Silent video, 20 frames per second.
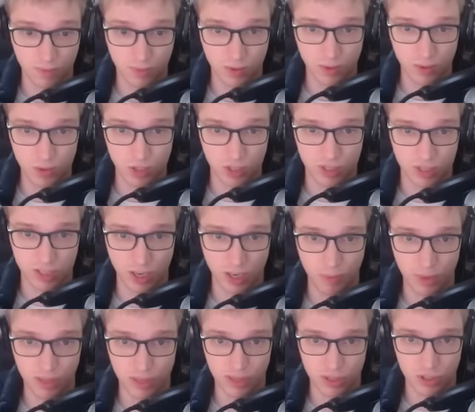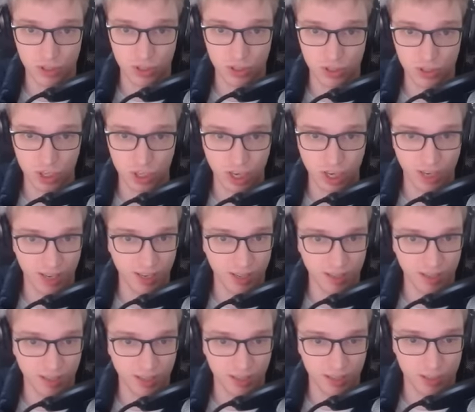I'm just double edge. Just chuck it out
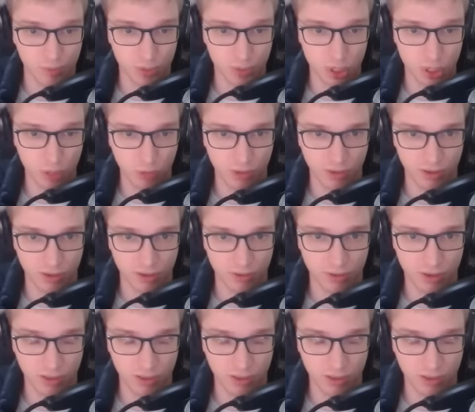there. Get some chip on the...